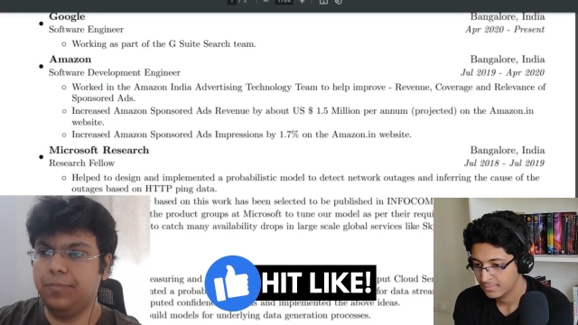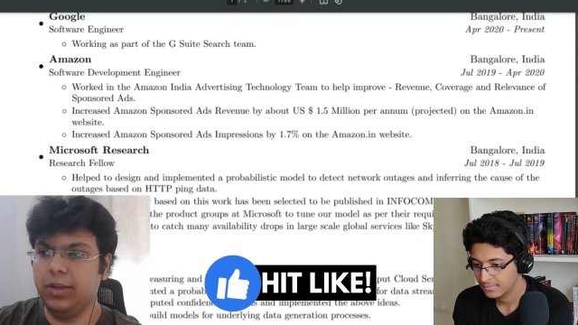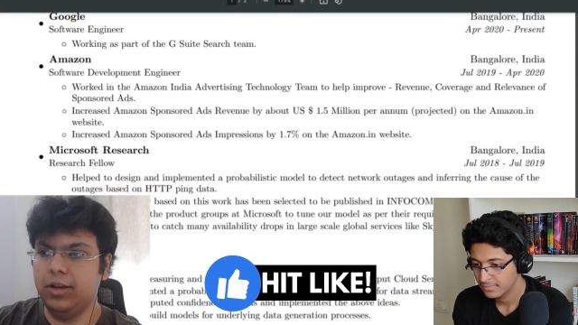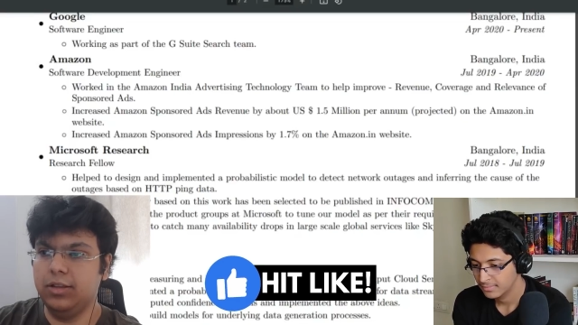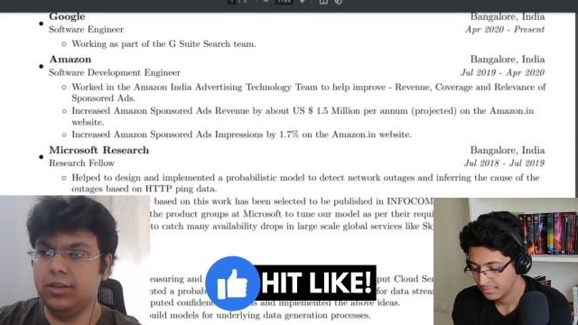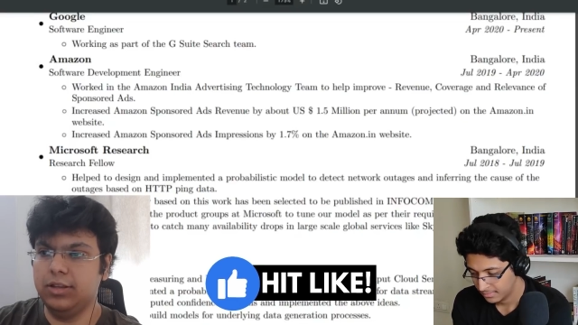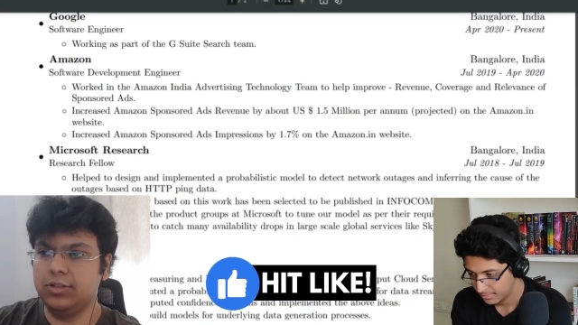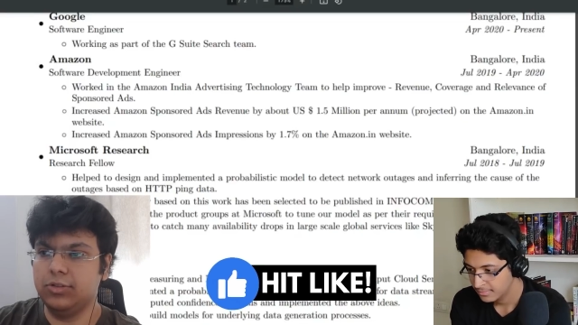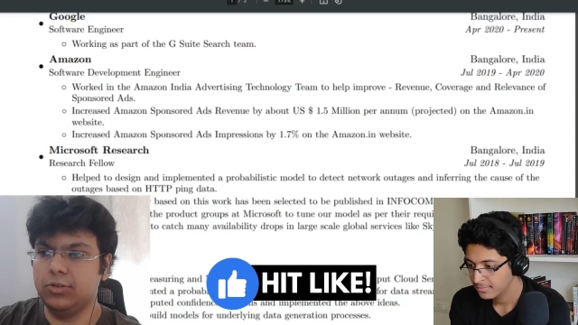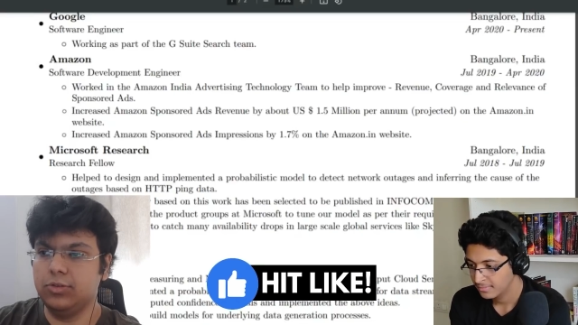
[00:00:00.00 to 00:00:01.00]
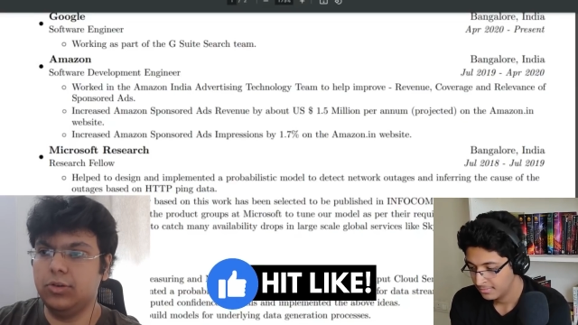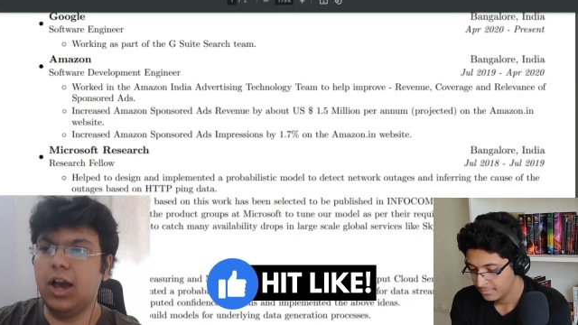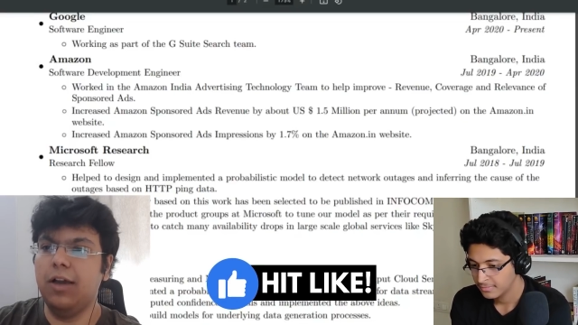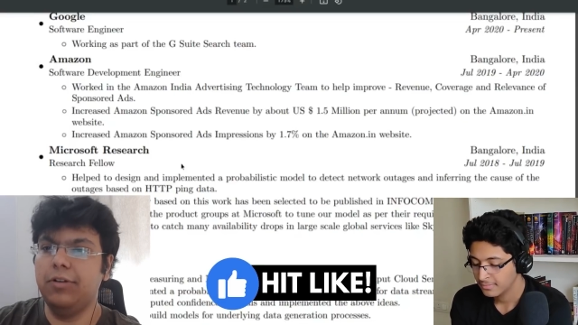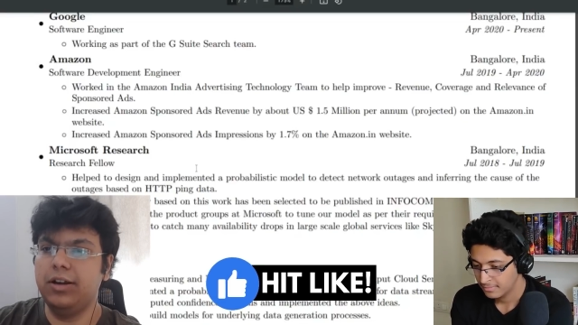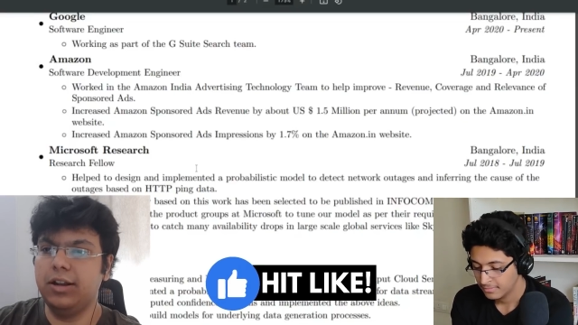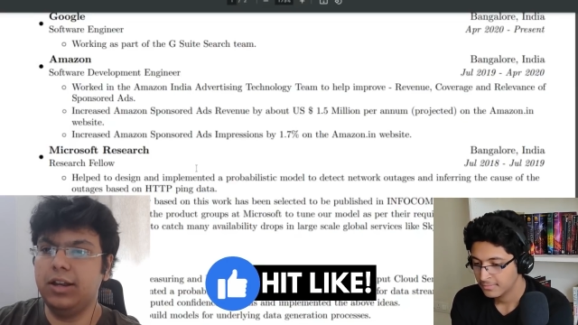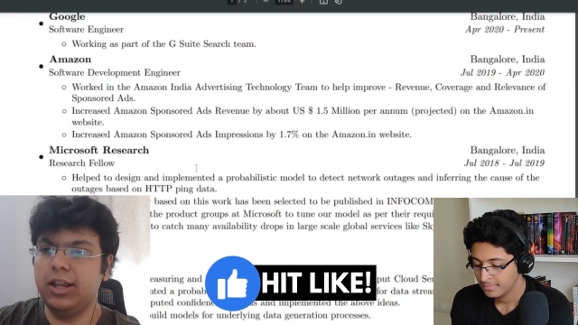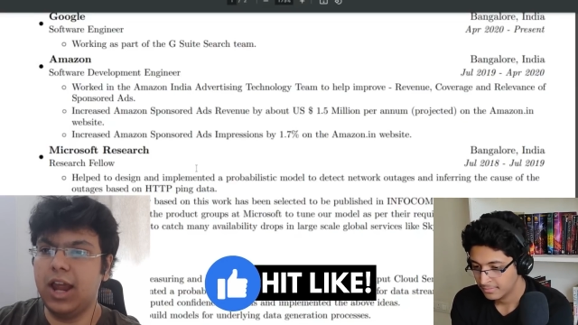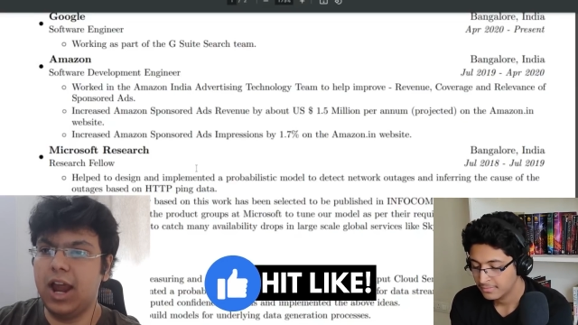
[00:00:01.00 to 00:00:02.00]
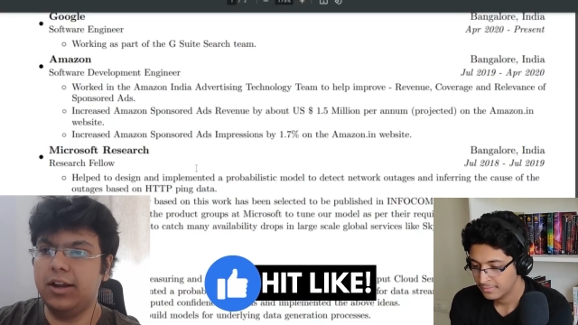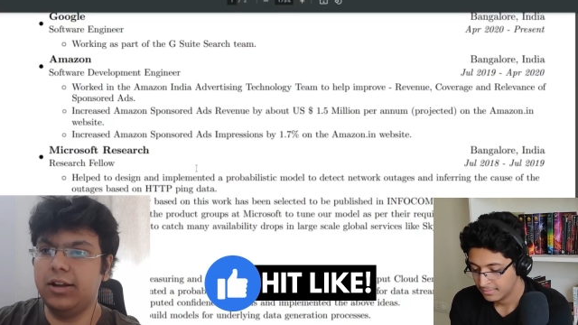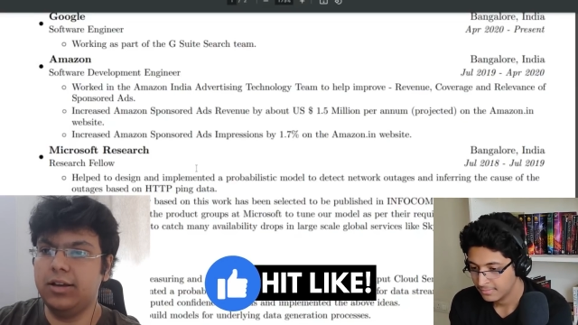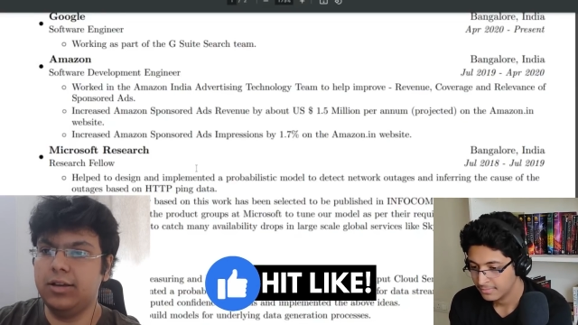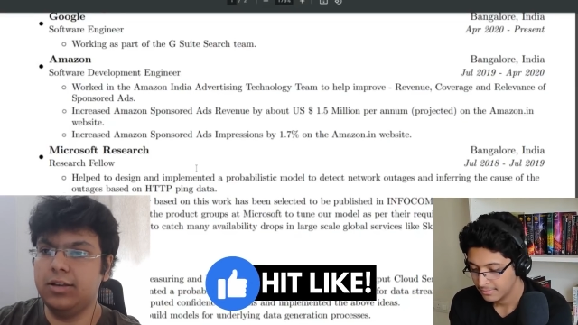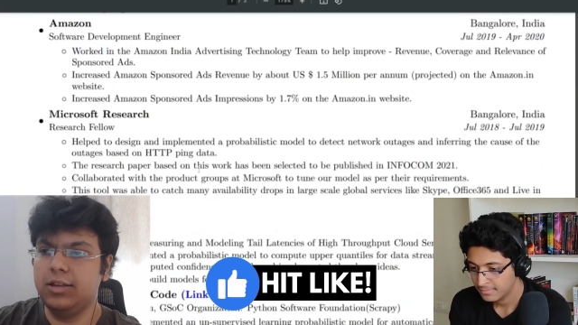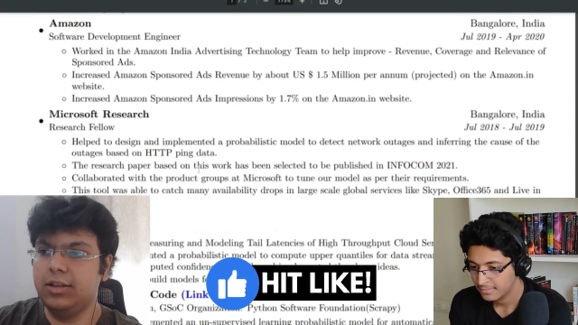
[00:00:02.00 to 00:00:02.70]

Speaker 1: uh, there so i haven't really added a